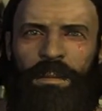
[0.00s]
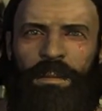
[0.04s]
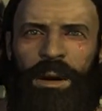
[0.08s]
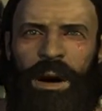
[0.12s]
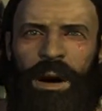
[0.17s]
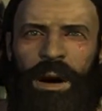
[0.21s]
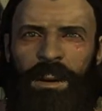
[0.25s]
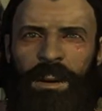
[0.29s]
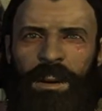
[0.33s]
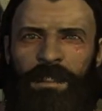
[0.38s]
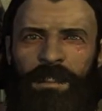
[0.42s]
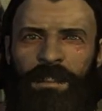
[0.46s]
need to
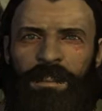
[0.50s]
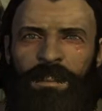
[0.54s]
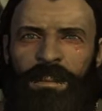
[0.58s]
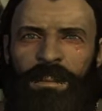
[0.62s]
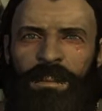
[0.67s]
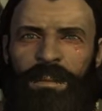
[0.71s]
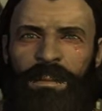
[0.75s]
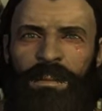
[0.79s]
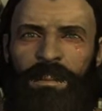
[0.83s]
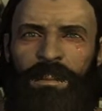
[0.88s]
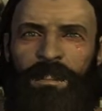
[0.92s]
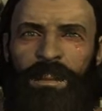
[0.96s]
know hmm. what he's
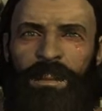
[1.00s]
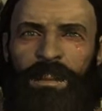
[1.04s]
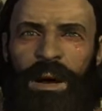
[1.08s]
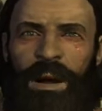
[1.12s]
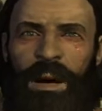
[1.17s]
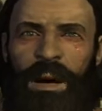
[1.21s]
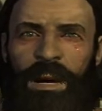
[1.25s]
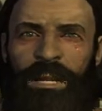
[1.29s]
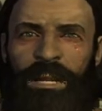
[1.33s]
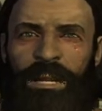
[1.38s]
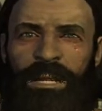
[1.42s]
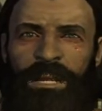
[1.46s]
got.
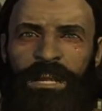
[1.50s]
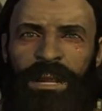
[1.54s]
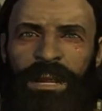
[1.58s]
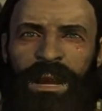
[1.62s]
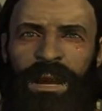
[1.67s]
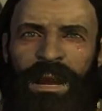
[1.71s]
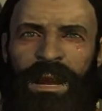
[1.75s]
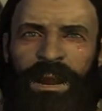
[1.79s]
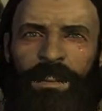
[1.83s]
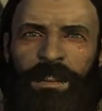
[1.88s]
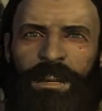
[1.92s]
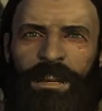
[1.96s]
Blades,
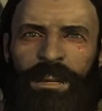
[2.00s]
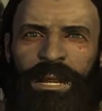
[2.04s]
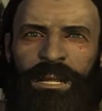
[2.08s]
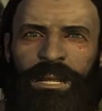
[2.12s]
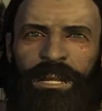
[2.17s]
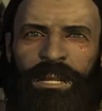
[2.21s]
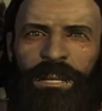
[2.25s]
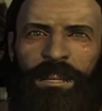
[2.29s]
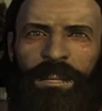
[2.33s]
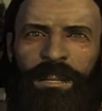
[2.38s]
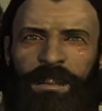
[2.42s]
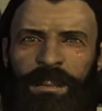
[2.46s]

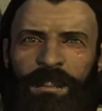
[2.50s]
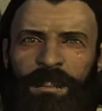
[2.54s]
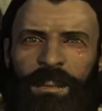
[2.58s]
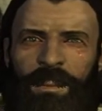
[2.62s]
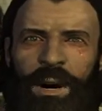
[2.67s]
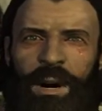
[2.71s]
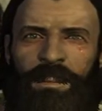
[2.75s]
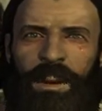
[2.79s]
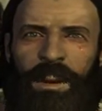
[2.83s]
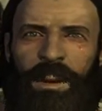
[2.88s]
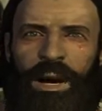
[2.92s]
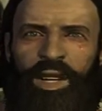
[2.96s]
helmets,
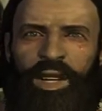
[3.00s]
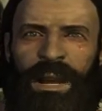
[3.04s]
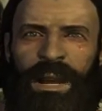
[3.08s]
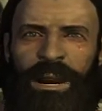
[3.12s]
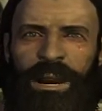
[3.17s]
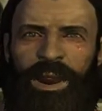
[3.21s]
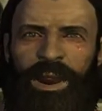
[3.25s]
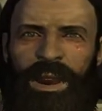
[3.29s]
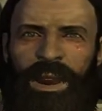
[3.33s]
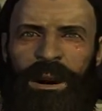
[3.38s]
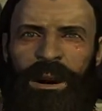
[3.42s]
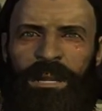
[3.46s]
pretty much
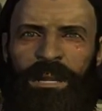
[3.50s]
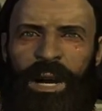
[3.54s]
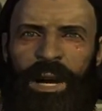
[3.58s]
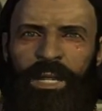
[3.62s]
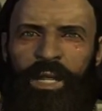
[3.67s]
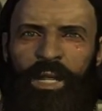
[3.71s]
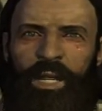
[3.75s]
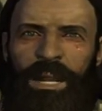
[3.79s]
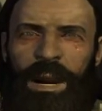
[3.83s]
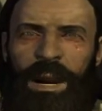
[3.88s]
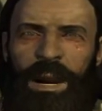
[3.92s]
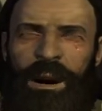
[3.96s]
anything to
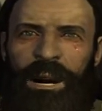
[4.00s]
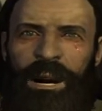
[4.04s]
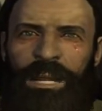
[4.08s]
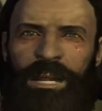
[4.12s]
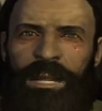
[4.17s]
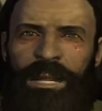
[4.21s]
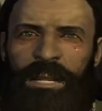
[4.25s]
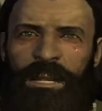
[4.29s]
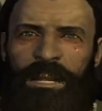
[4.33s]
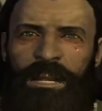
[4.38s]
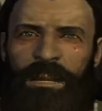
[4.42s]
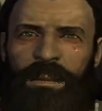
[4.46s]
suit your
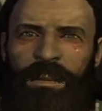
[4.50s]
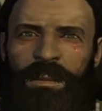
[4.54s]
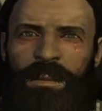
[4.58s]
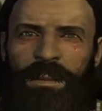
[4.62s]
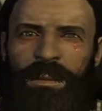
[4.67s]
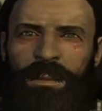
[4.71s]
needs.